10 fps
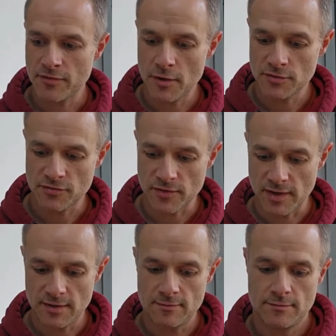of those
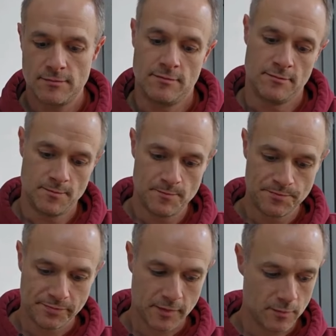three,
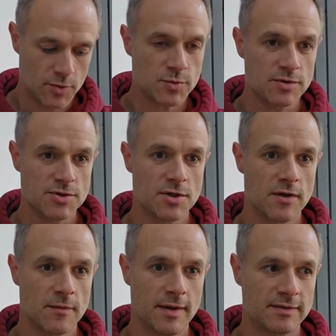which one did you
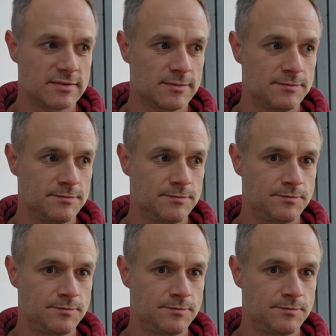like the best?